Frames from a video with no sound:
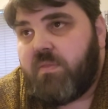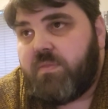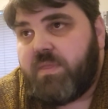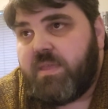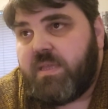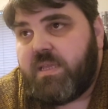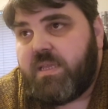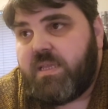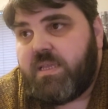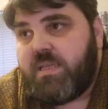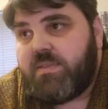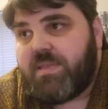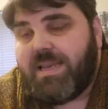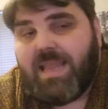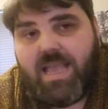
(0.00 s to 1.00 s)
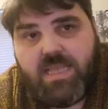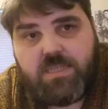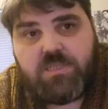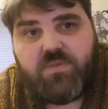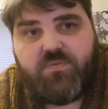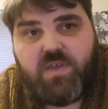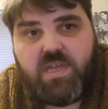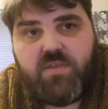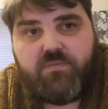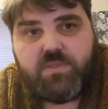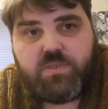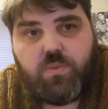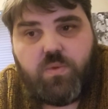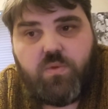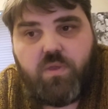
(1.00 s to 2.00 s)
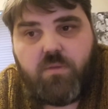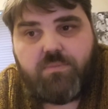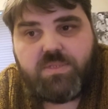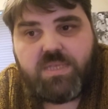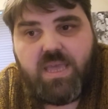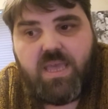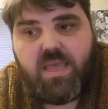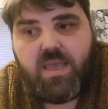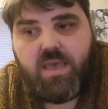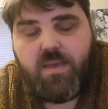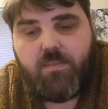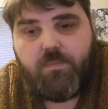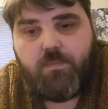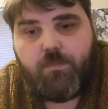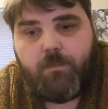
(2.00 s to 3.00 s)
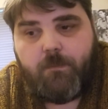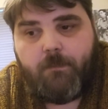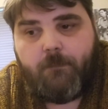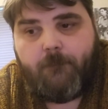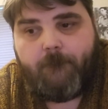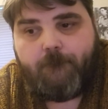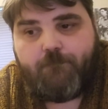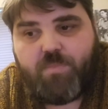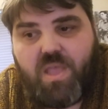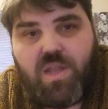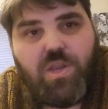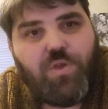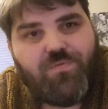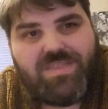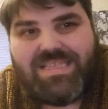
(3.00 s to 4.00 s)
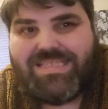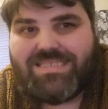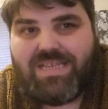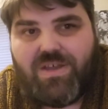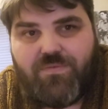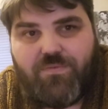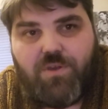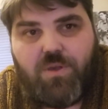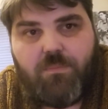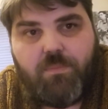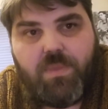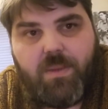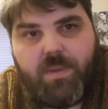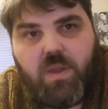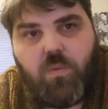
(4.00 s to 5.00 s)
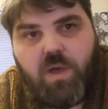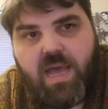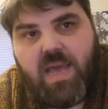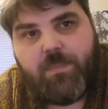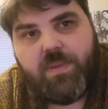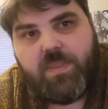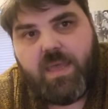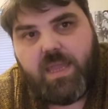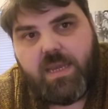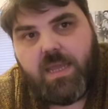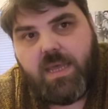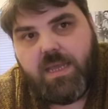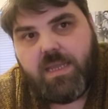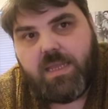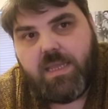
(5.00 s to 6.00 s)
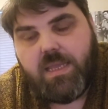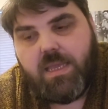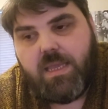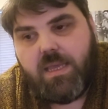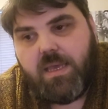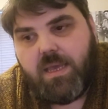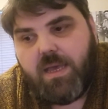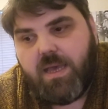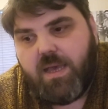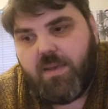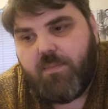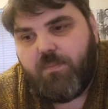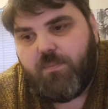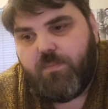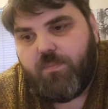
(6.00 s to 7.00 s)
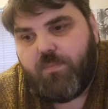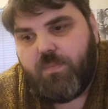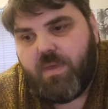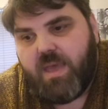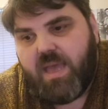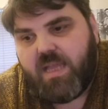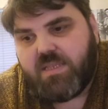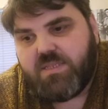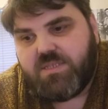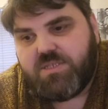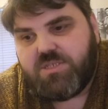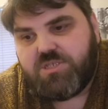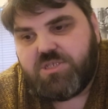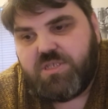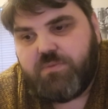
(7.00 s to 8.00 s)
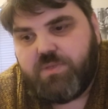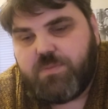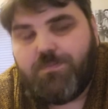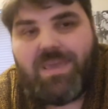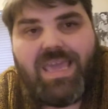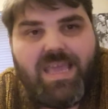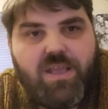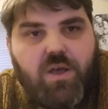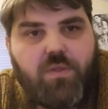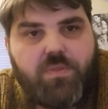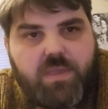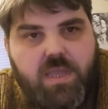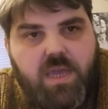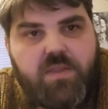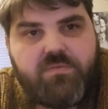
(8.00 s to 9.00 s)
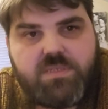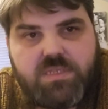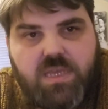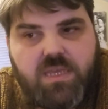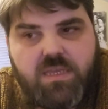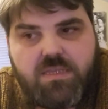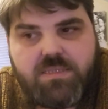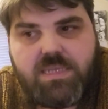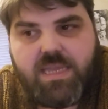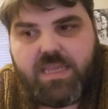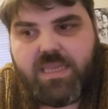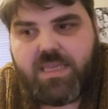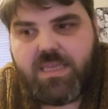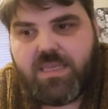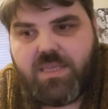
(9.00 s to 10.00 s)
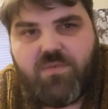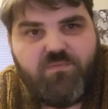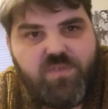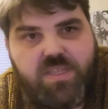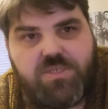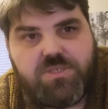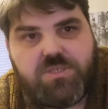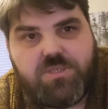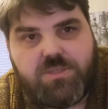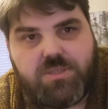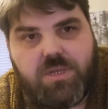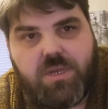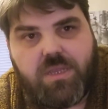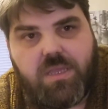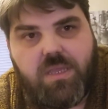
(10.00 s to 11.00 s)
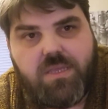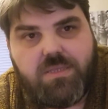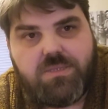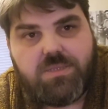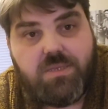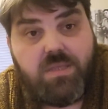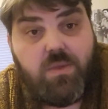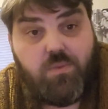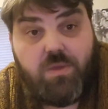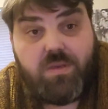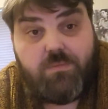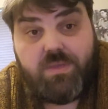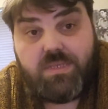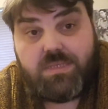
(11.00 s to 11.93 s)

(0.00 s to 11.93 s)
the last survivors that we were able to get a lot of detail from about what happened that night. And she was big on the kind of Titanic convention circuit. So there would